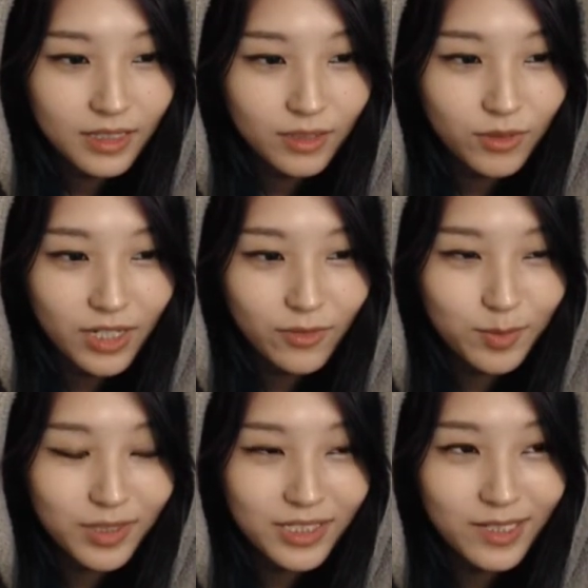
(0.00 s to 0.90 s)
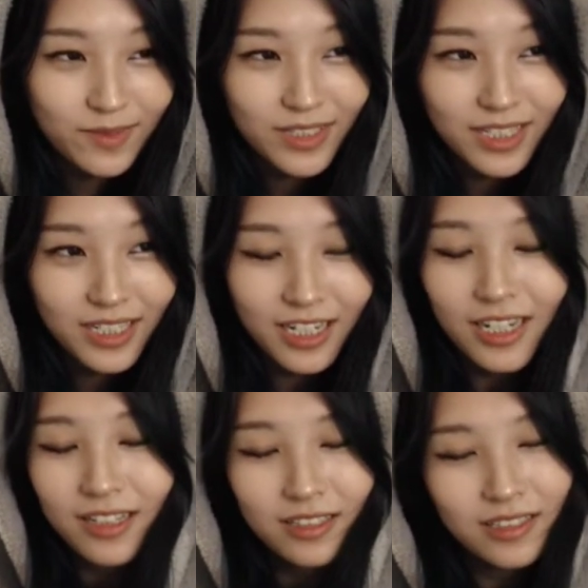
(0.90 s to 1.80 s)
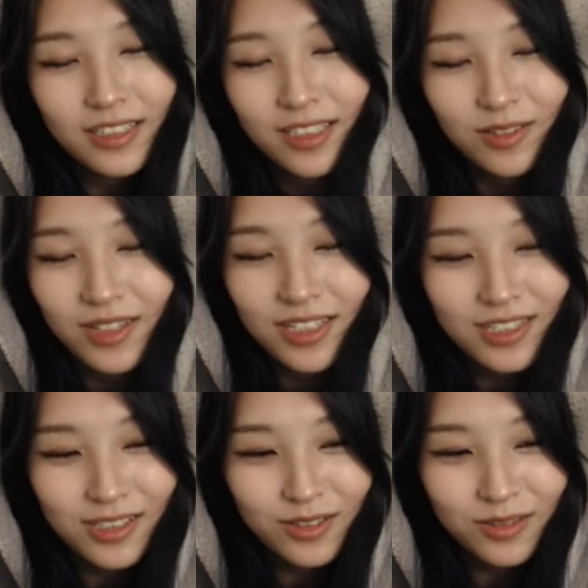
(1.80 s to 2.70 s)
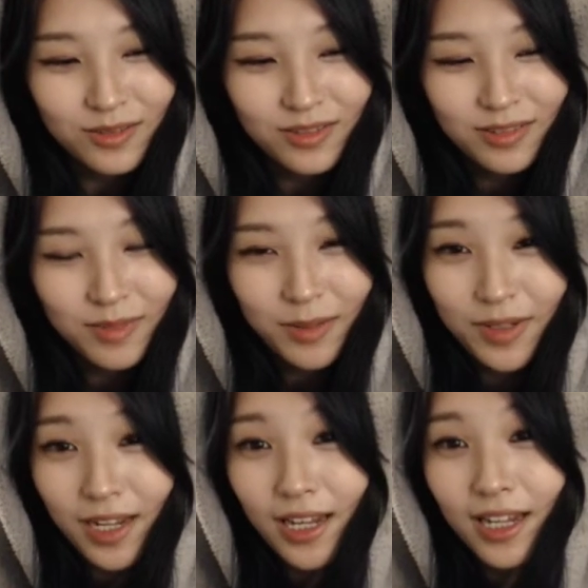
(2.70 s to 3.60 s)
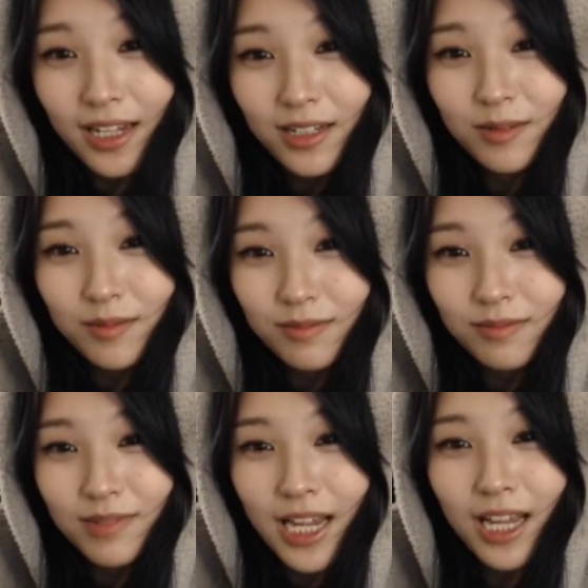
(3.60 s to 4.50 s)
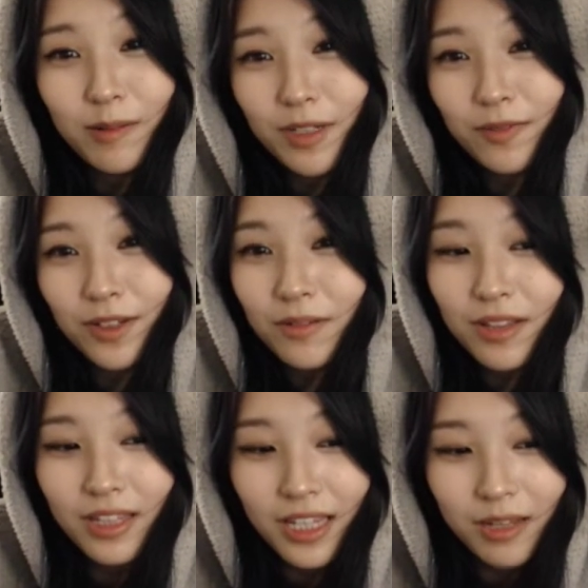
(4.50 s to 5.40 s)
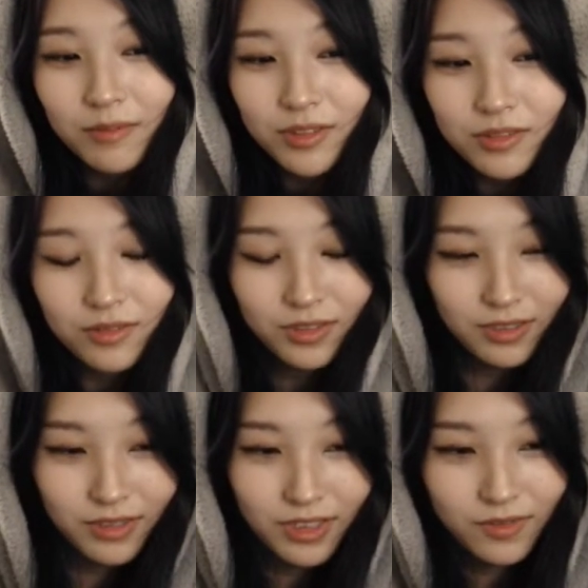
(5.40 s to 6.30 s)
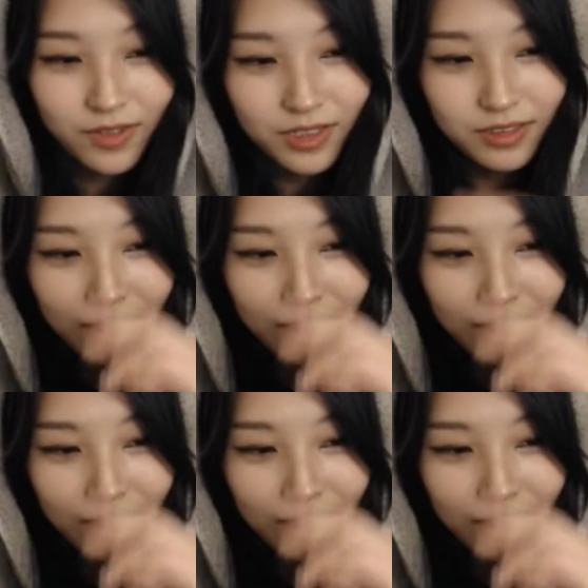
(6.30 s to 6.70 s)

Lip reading: Would I ever play TFT again? I don't think so. But I mean, I had my fun with the game. It was really, really fun.